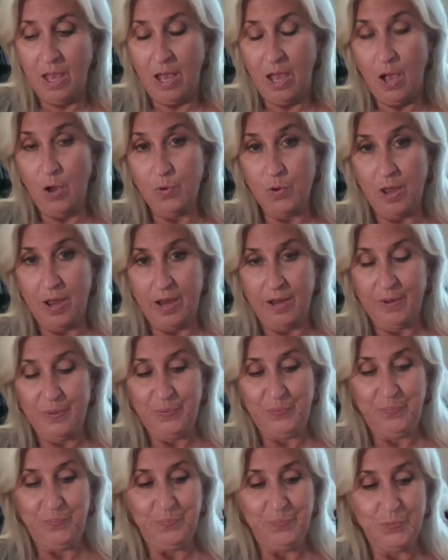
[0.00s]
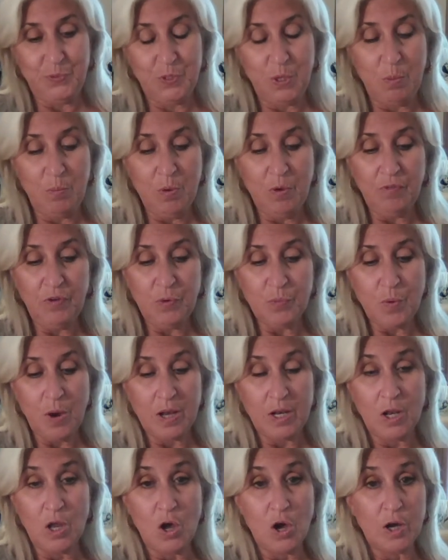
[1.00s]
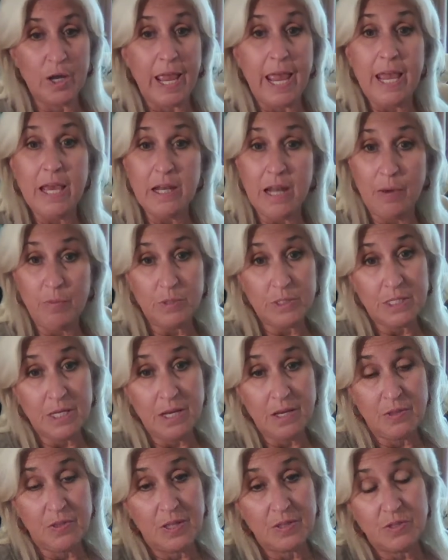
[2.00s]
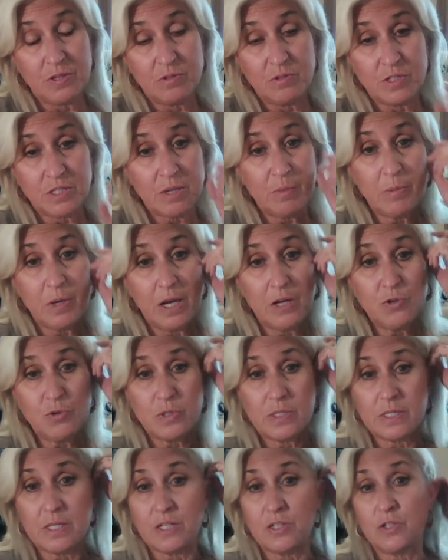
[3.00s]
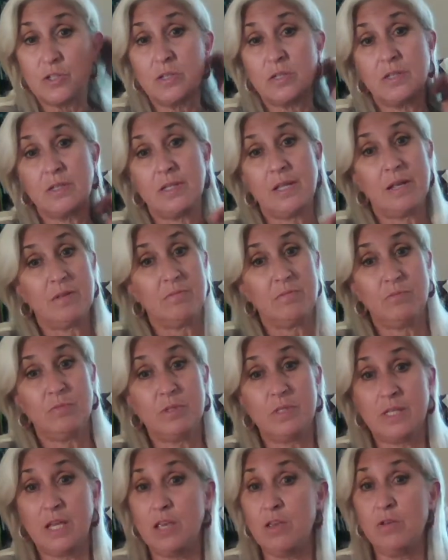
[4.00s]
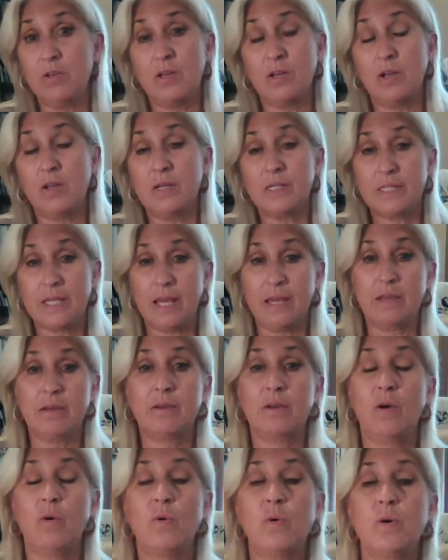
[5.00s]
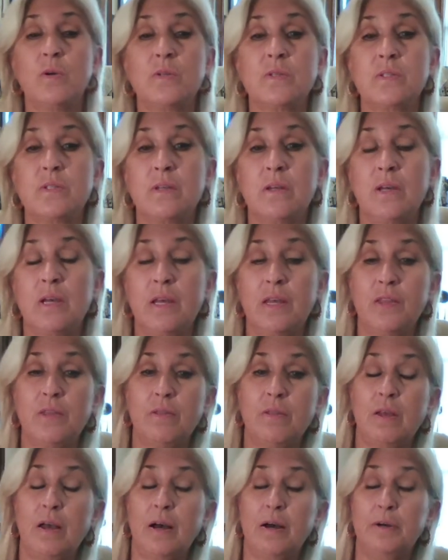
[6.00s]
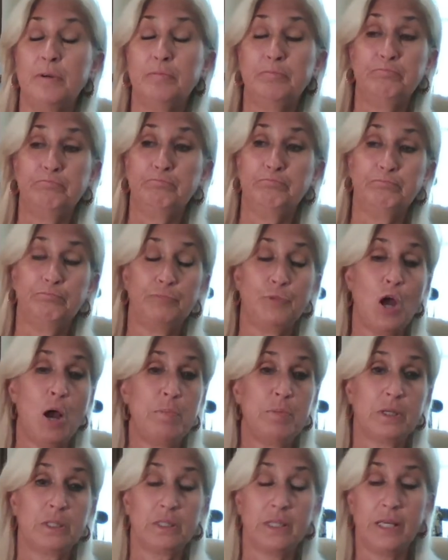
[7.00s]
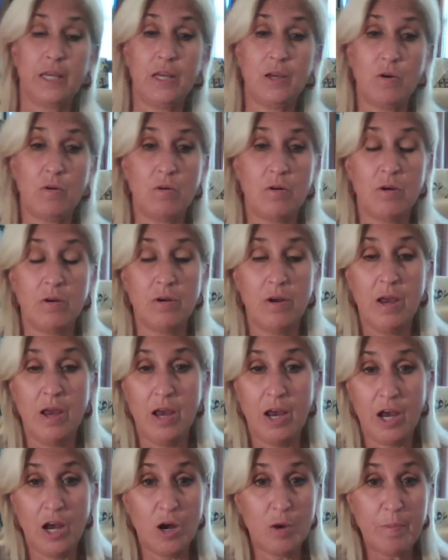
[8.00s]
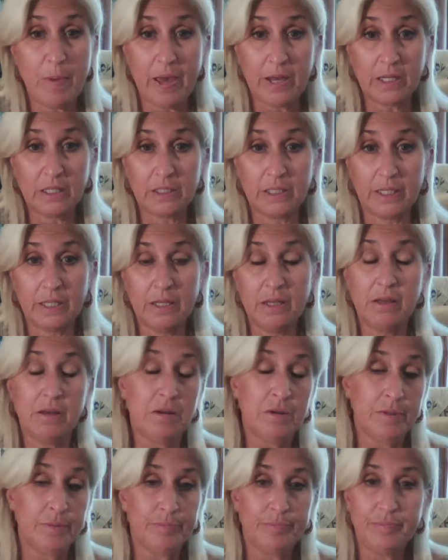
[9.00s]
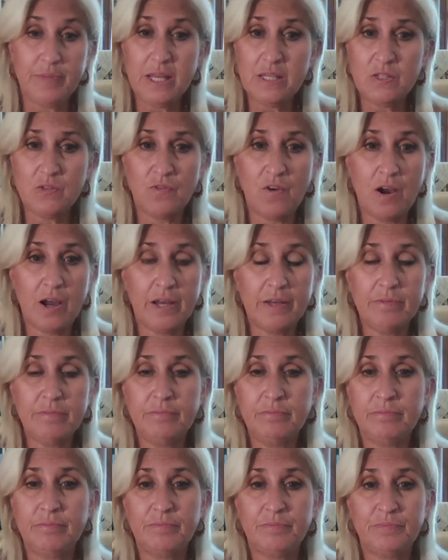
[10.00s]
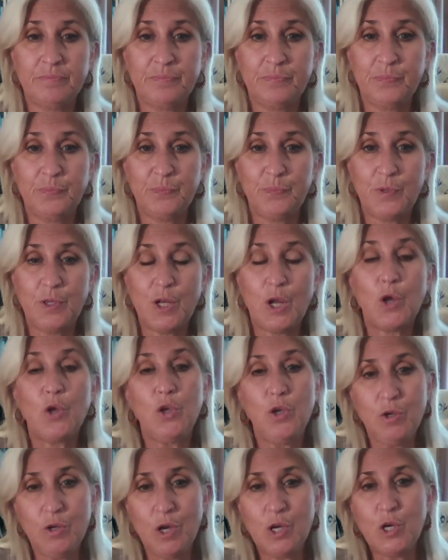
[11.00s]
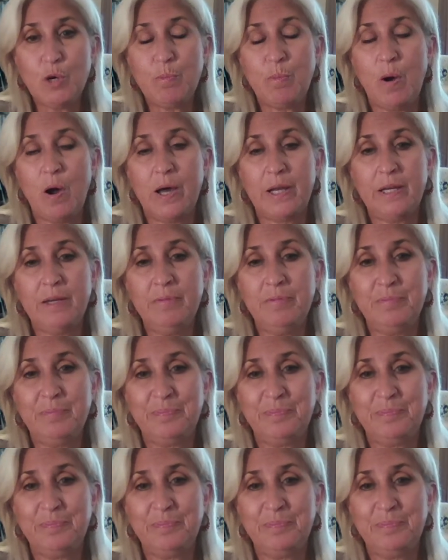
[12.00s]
Okay, so moving right along. And I will tell you that there's some countries that will say you can only take oils topically or aromatically. That's fine. You know your body.